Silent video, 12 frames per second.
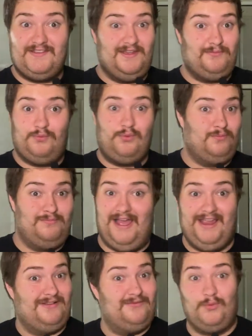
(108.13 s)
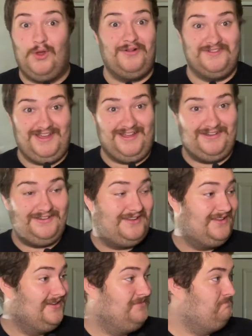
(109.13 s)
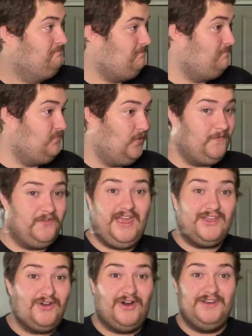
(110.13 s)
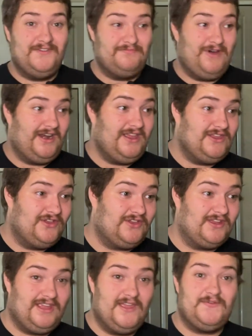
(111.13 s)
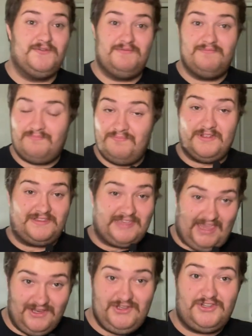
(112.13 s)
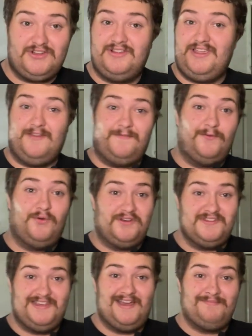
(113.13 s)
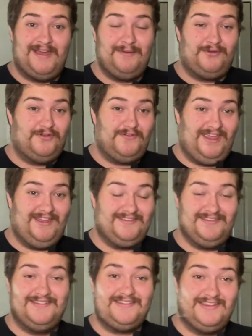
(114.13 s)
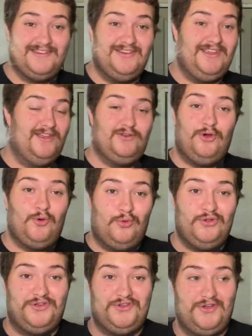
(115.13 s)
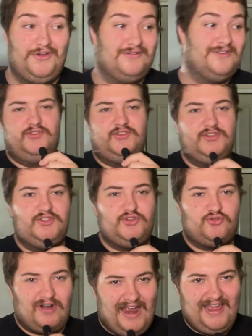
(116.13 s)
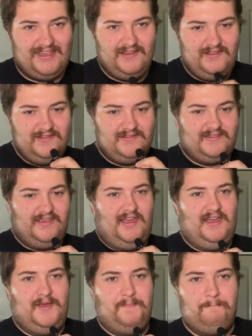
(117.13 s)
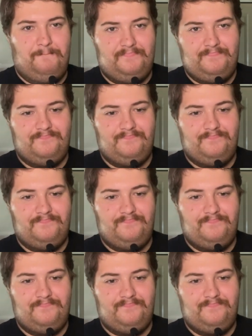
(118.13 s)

like, mate, well done. For that kind of money, you could even potentially afford a down payment of a house in Sydney and or Wollongong. To the Dragons, I